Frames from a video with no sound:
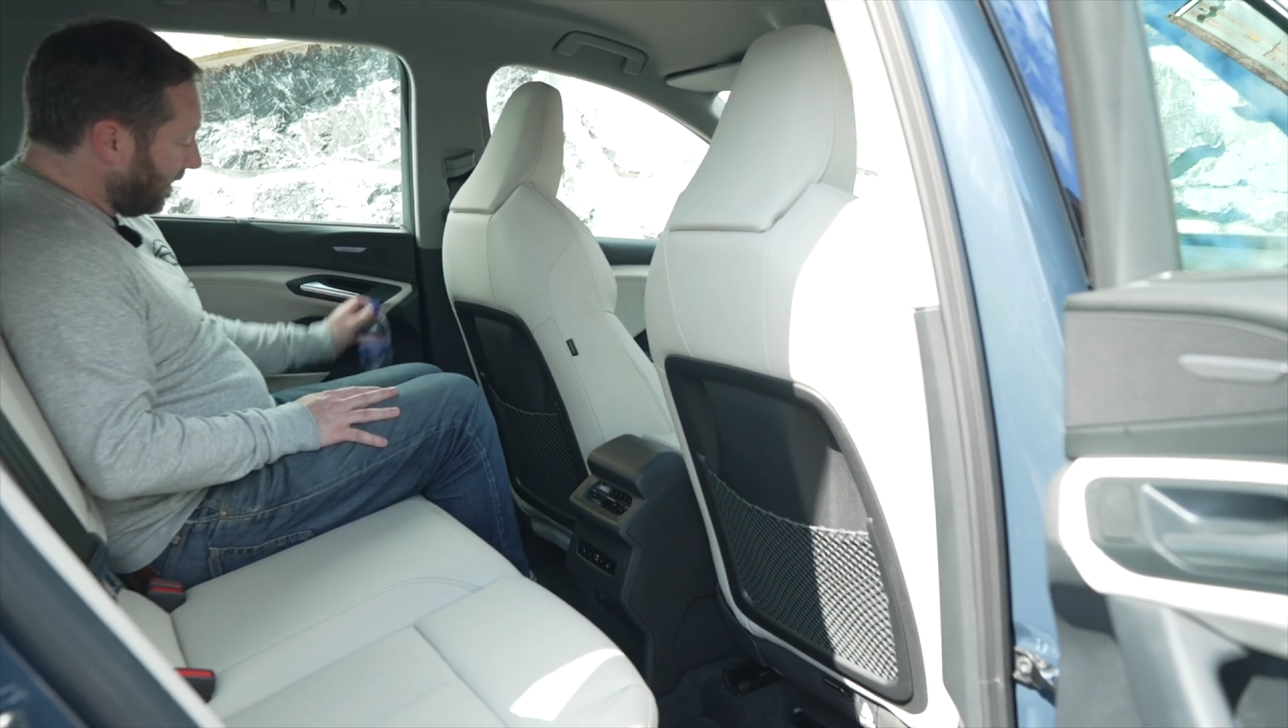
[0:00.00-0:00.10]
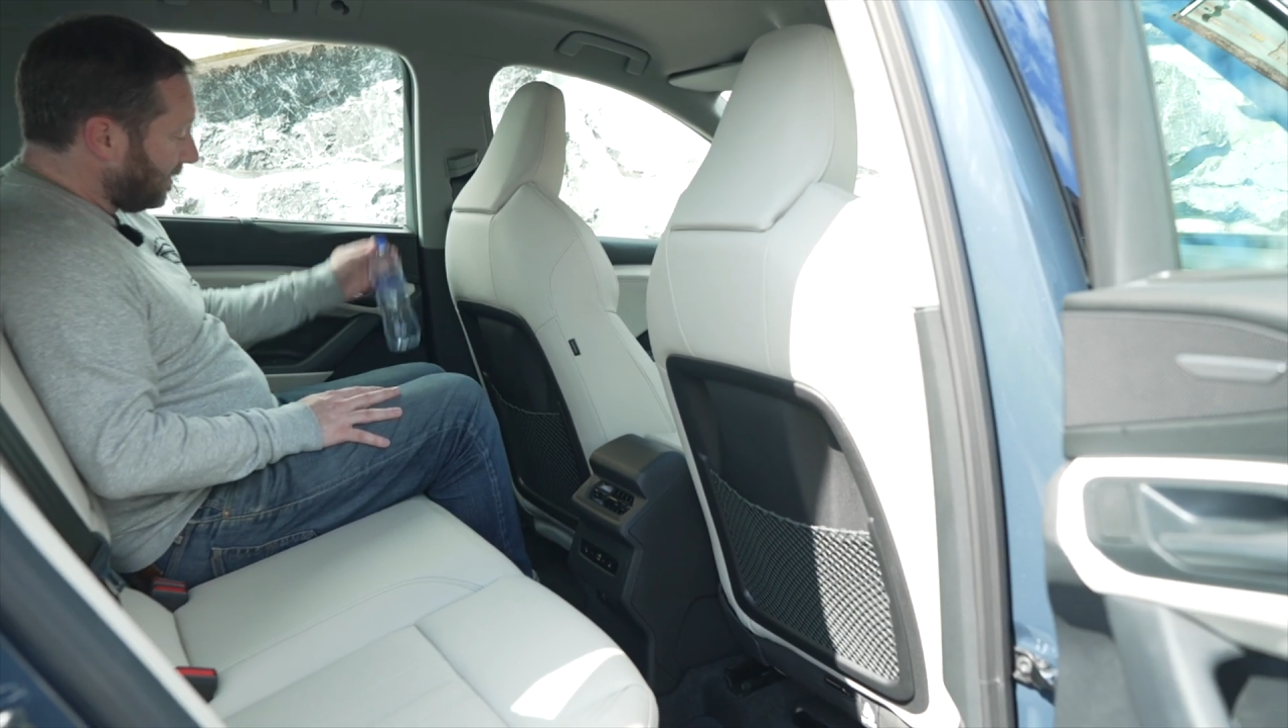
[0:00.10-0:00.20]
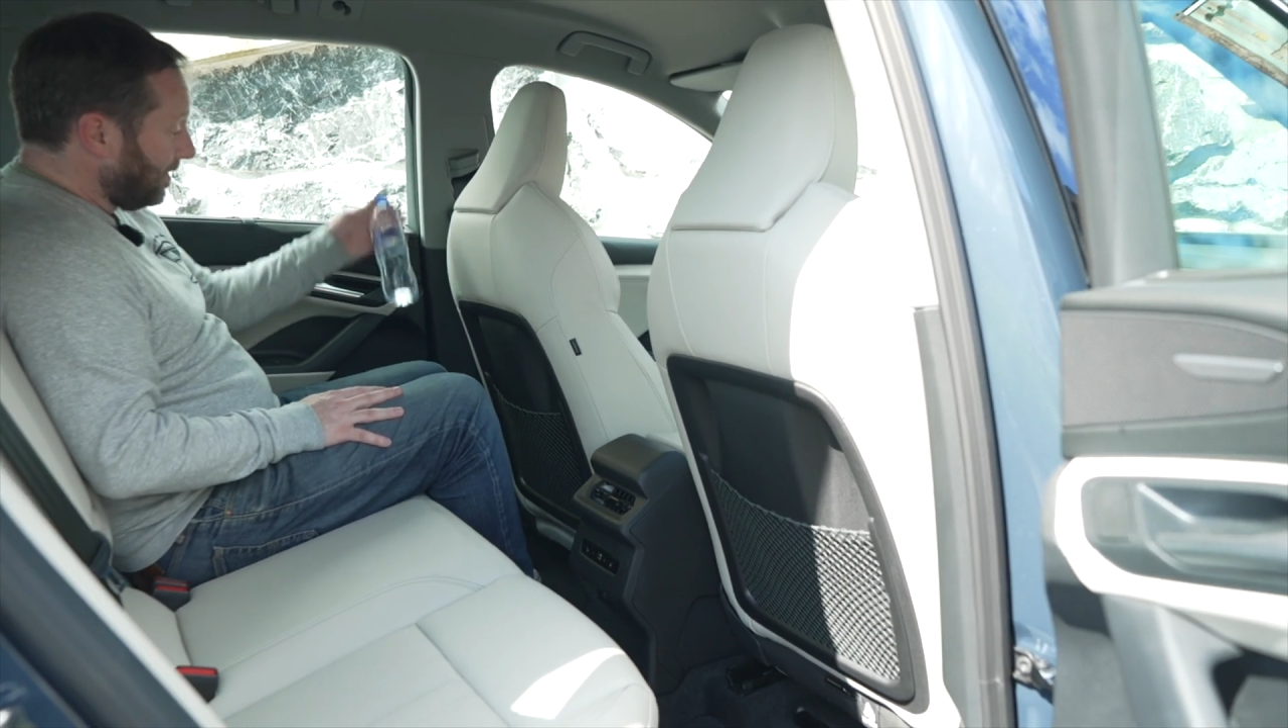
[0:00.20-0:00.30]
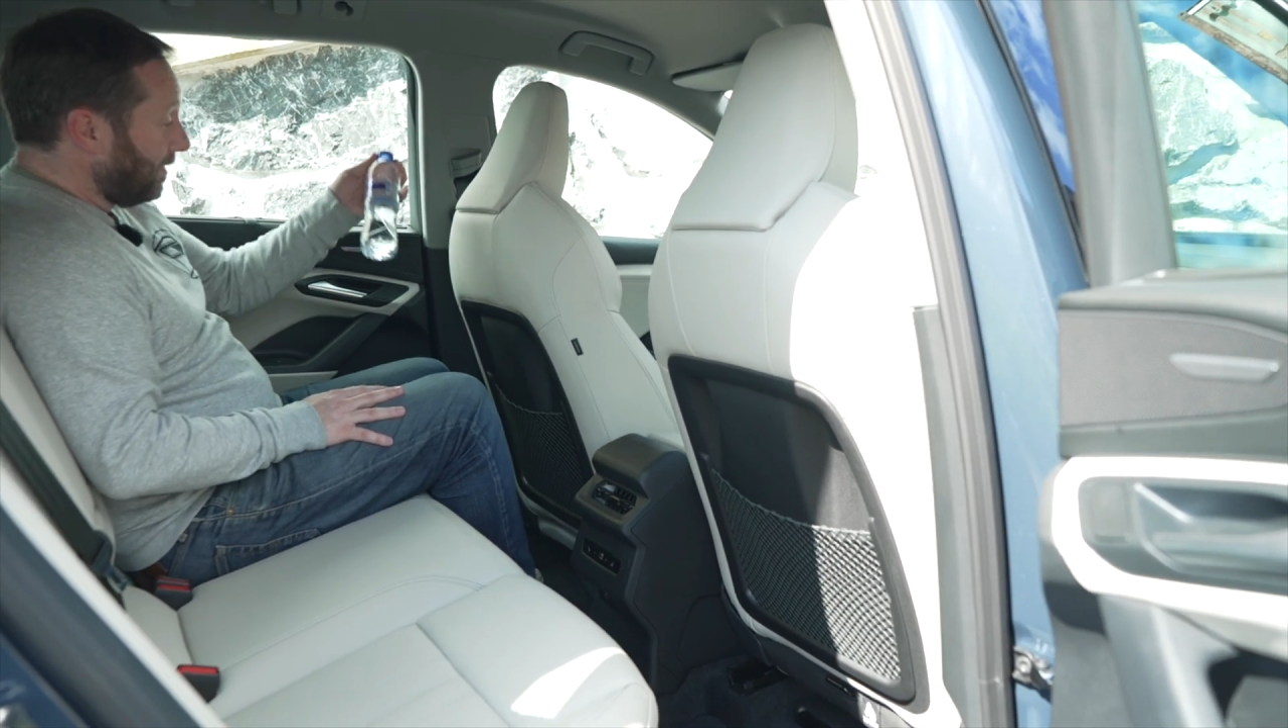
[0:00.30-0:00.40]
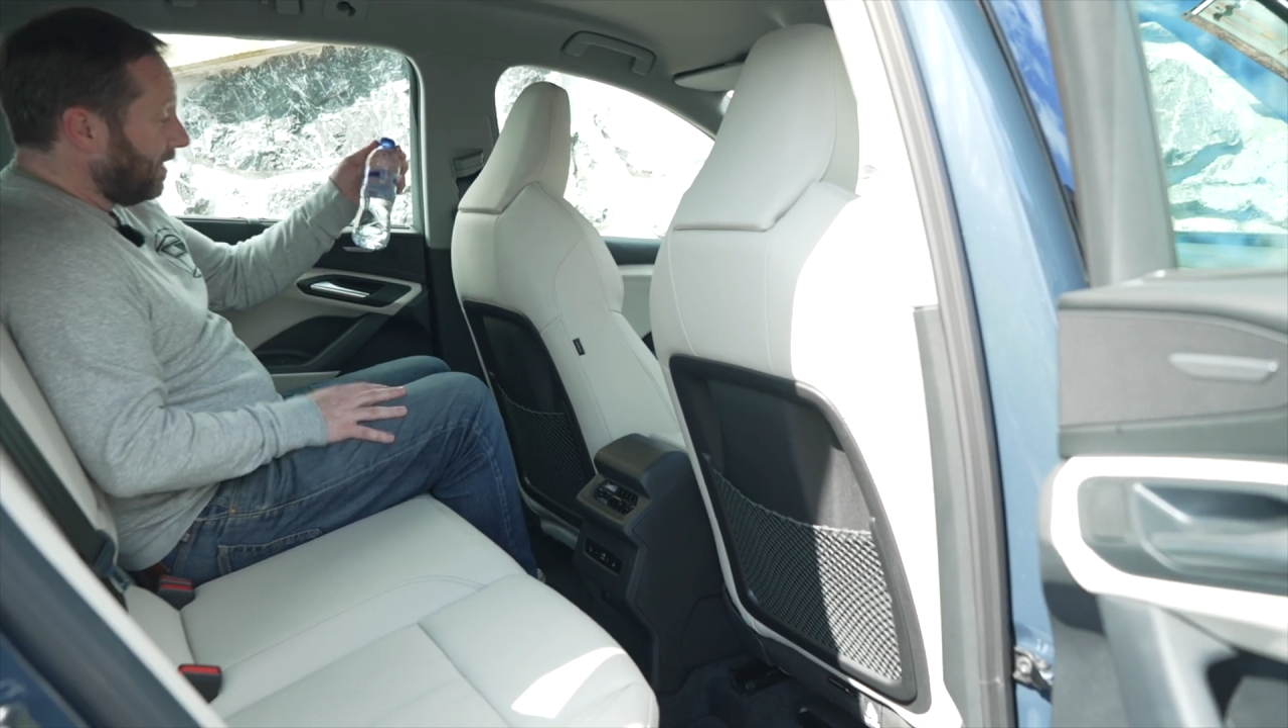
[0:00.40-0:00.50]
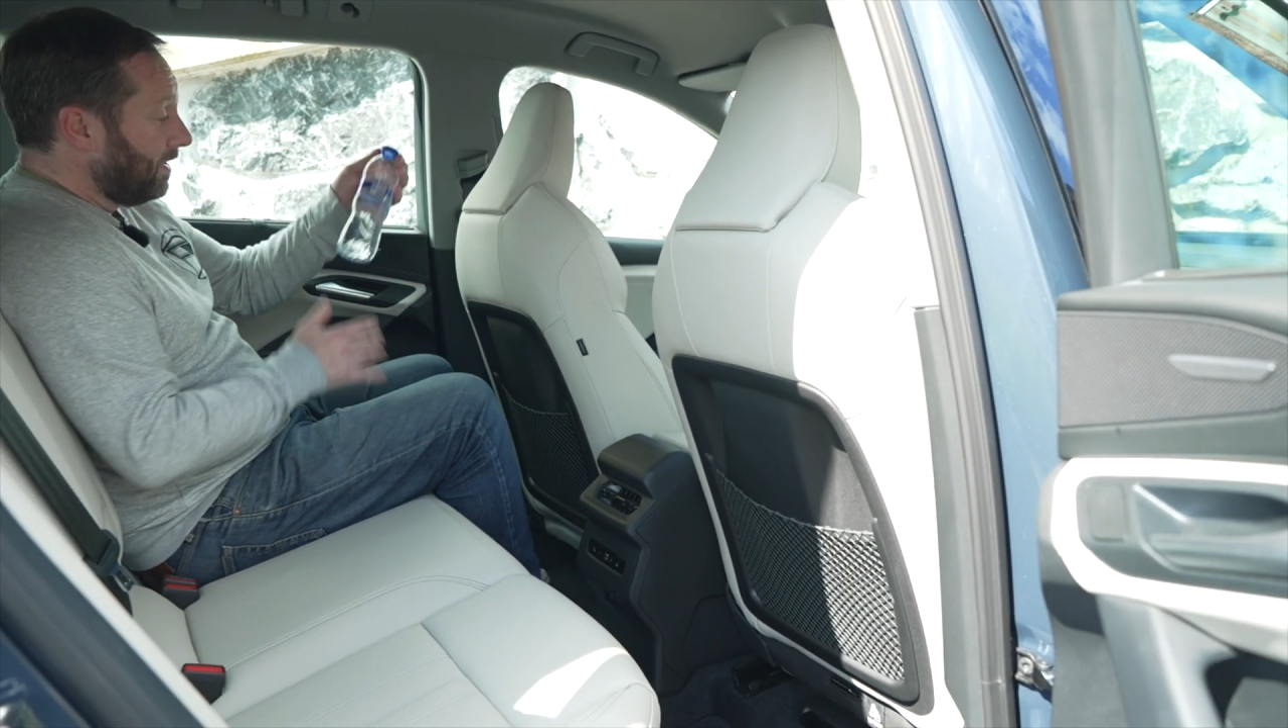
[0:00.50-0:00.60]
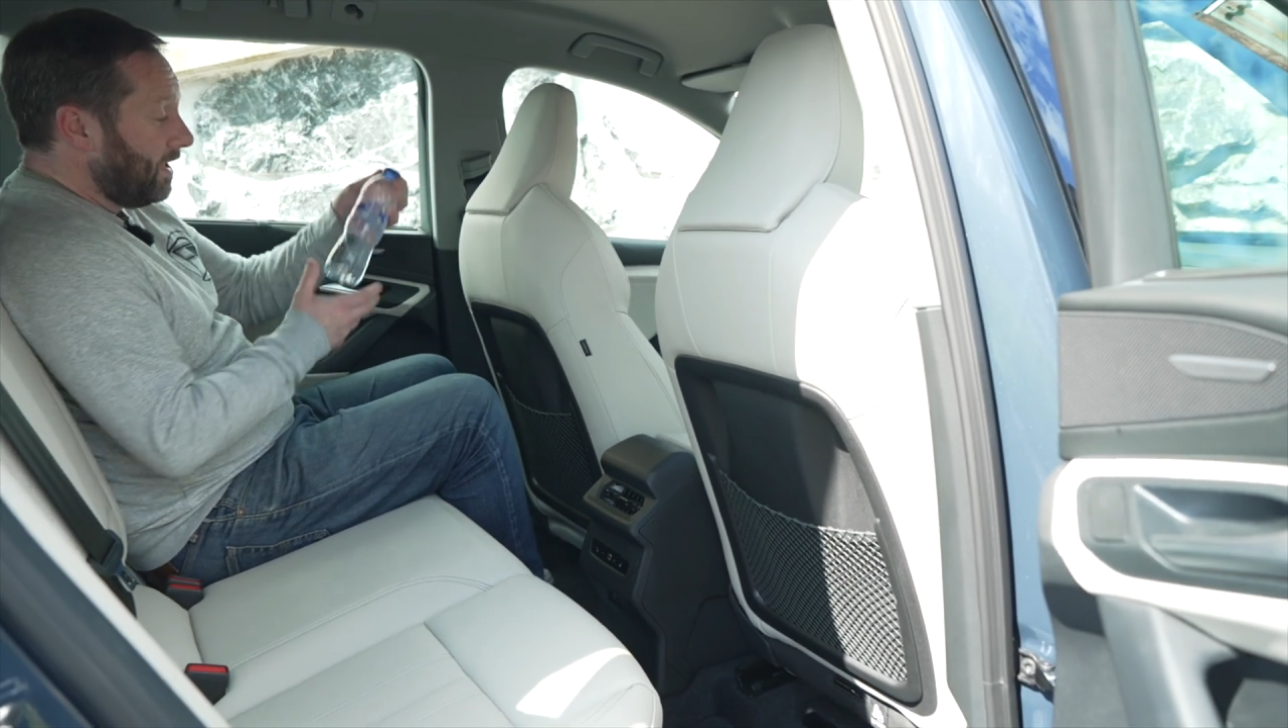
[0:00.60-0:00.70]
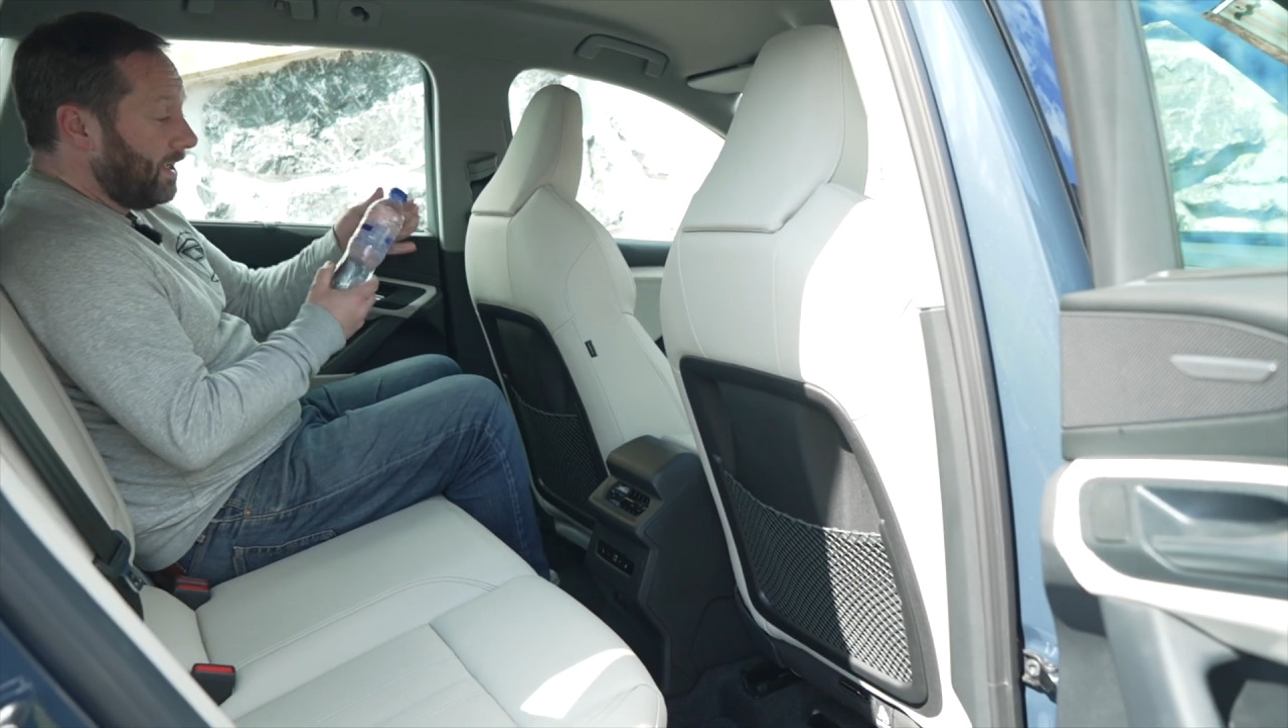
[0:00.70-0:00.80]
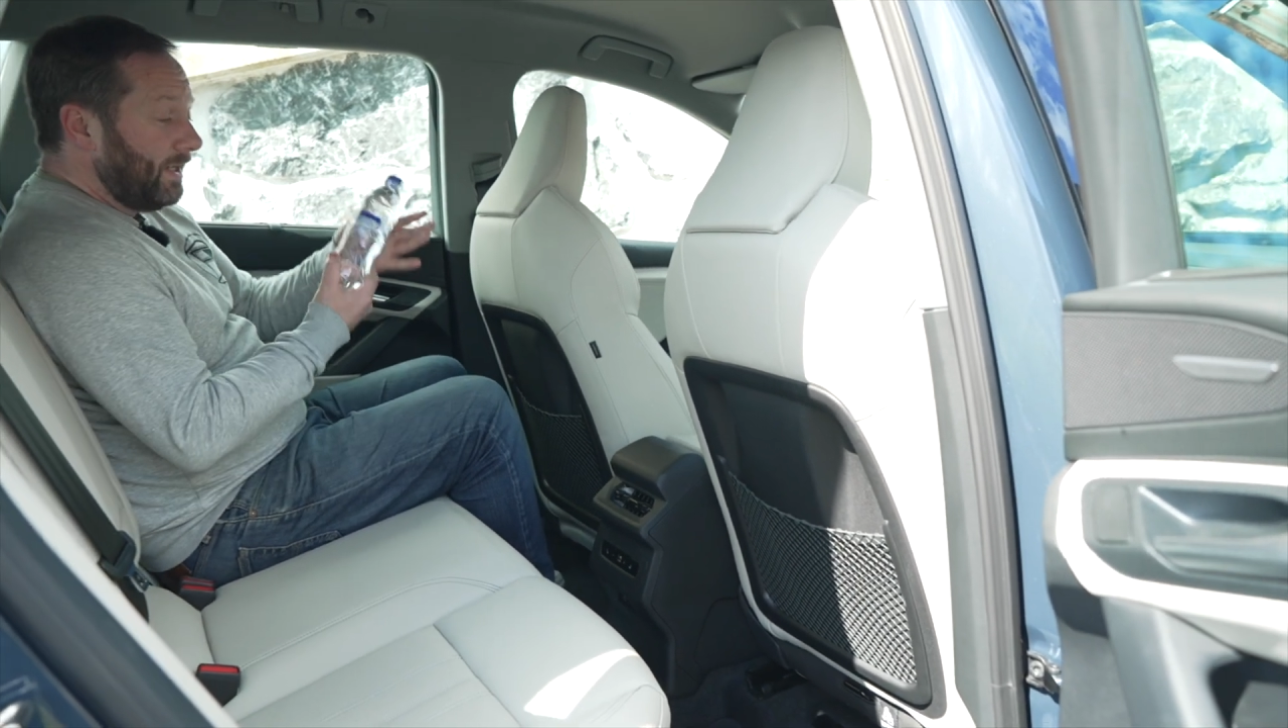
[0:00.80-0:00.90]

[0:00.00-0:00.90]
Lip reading: here, so you'll